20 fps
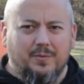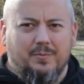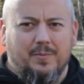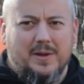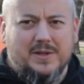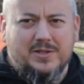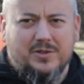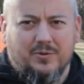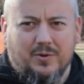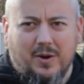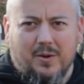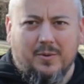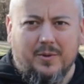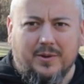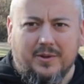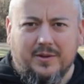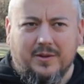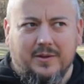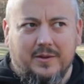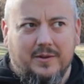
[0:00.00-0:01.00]
messing around
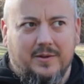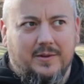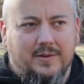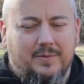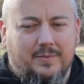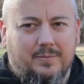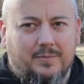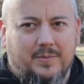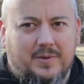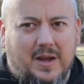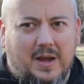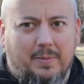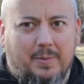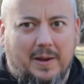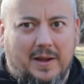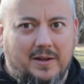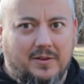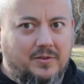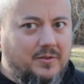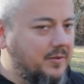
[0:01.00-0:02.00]
with top
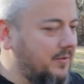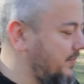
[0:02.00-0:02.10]
hats.